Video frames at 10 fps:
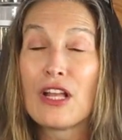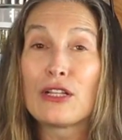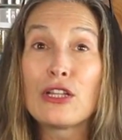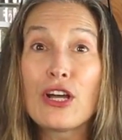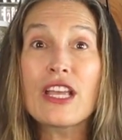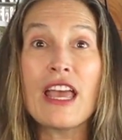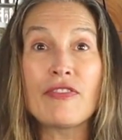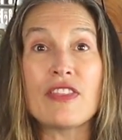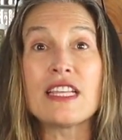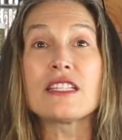Look
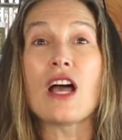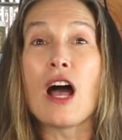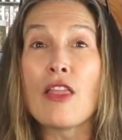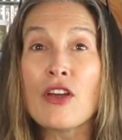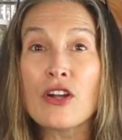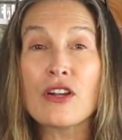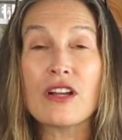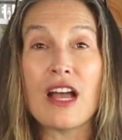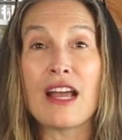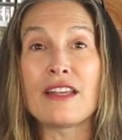at these other
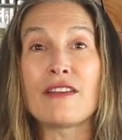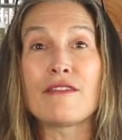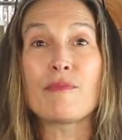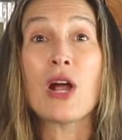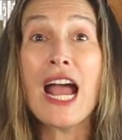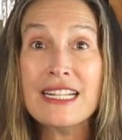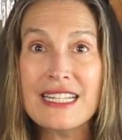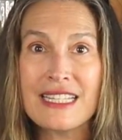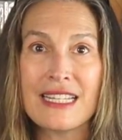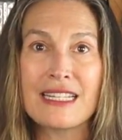kind of
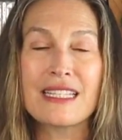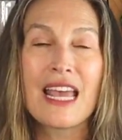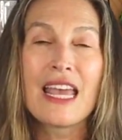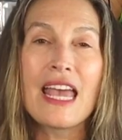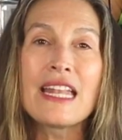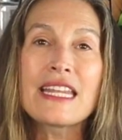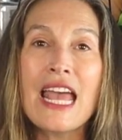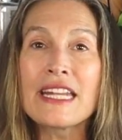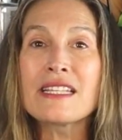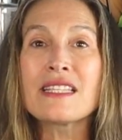practices and
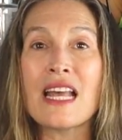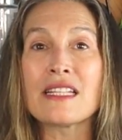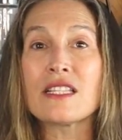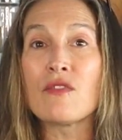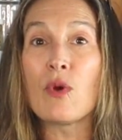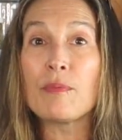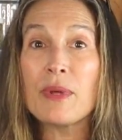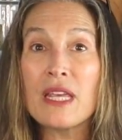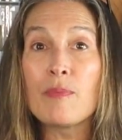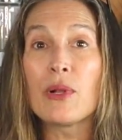get a sense of what
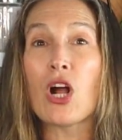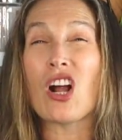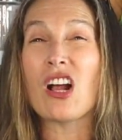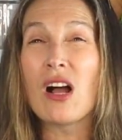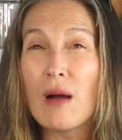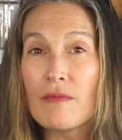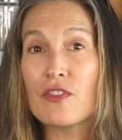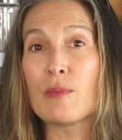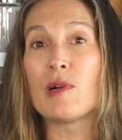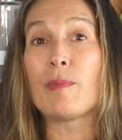people are
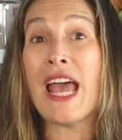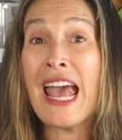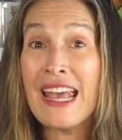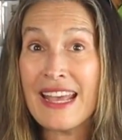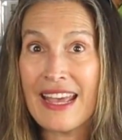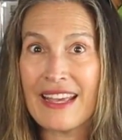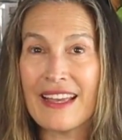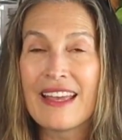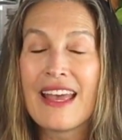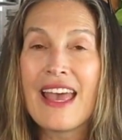comfortable
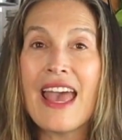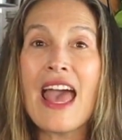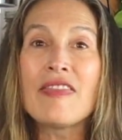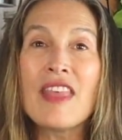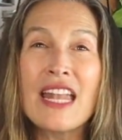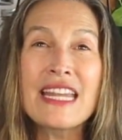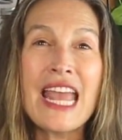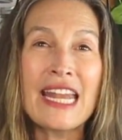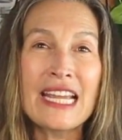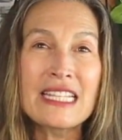paying, and then
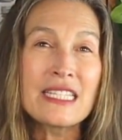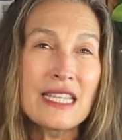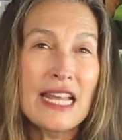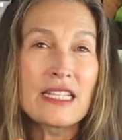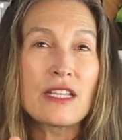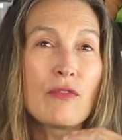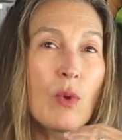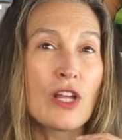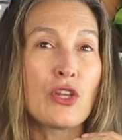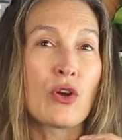getting a sense of
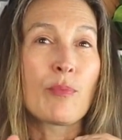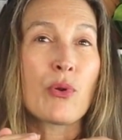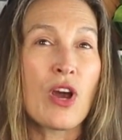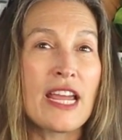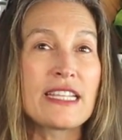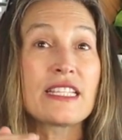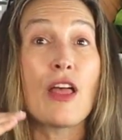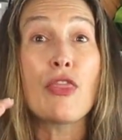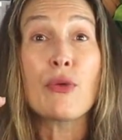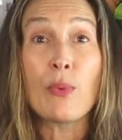what your price
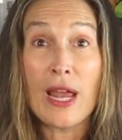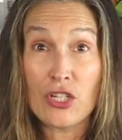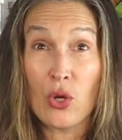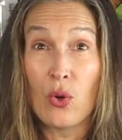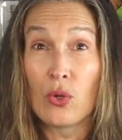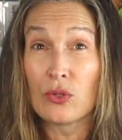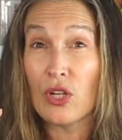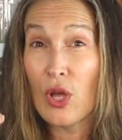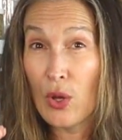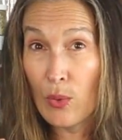threshold
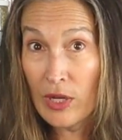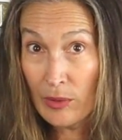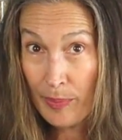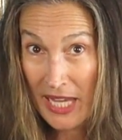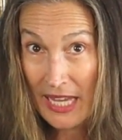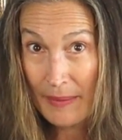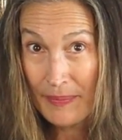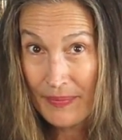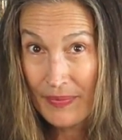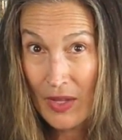will be.
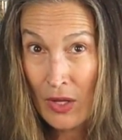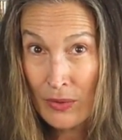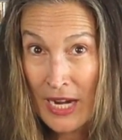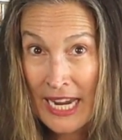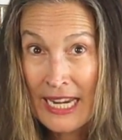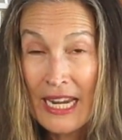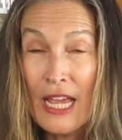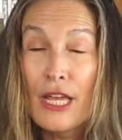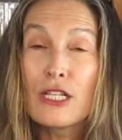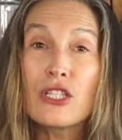All right,
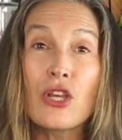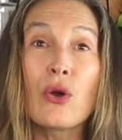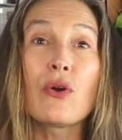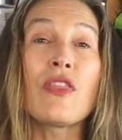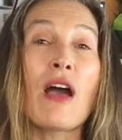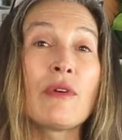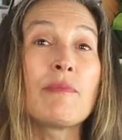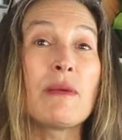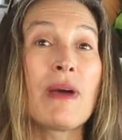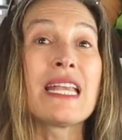so that would
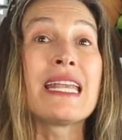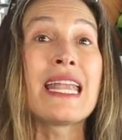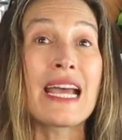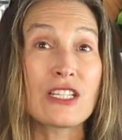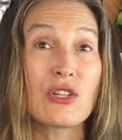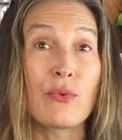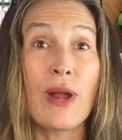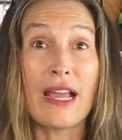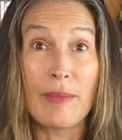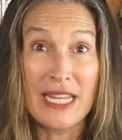be my next
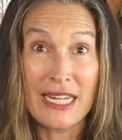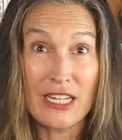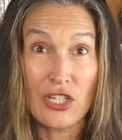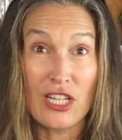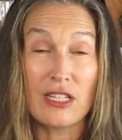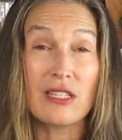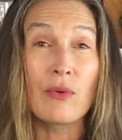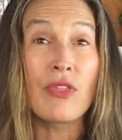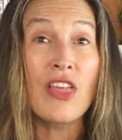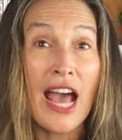recommendation. So
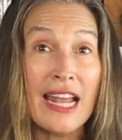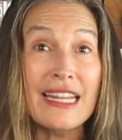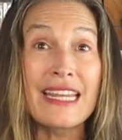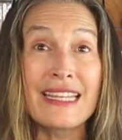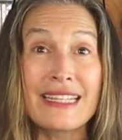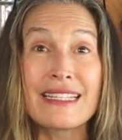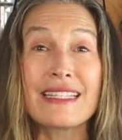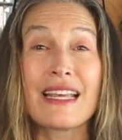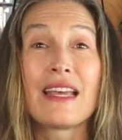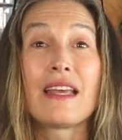that
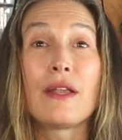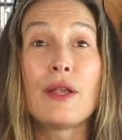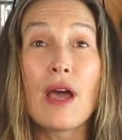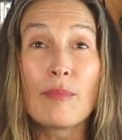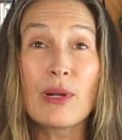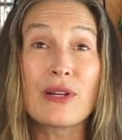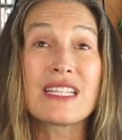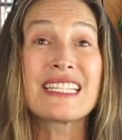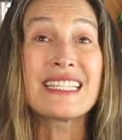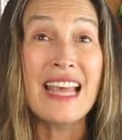is number
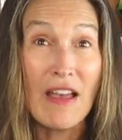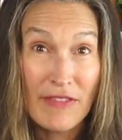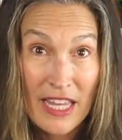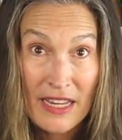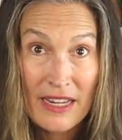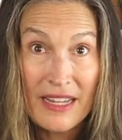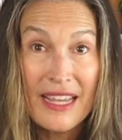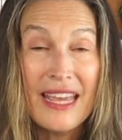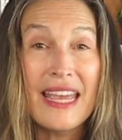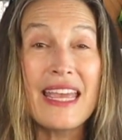7,
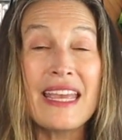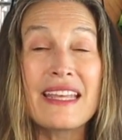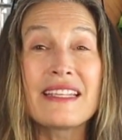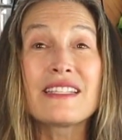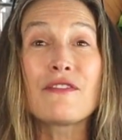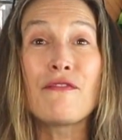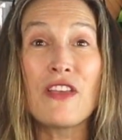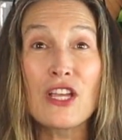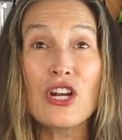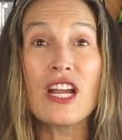is
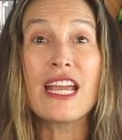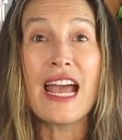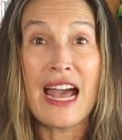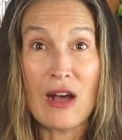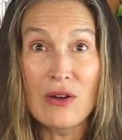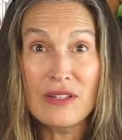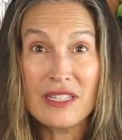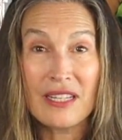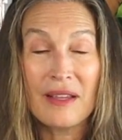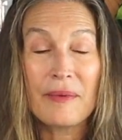figuring
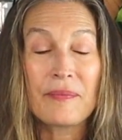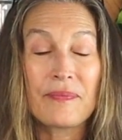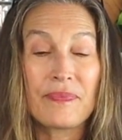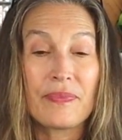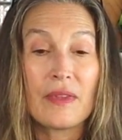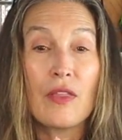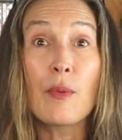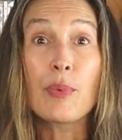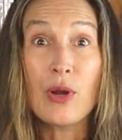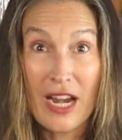out the
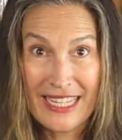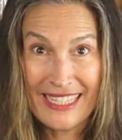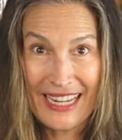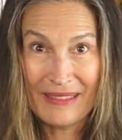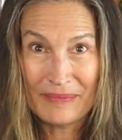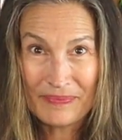pricing.